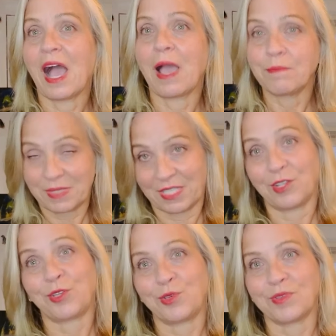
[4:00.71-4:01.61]
I'm
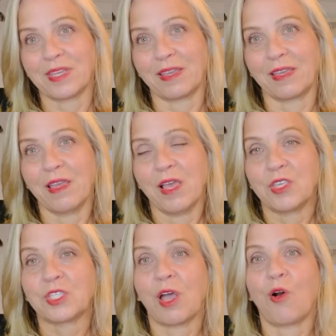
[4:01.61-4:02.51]
still using.
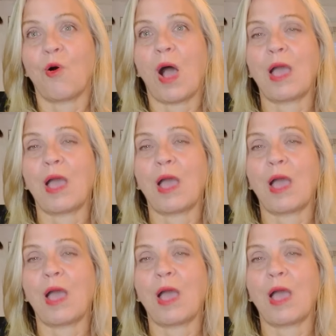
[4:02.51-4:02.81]
So I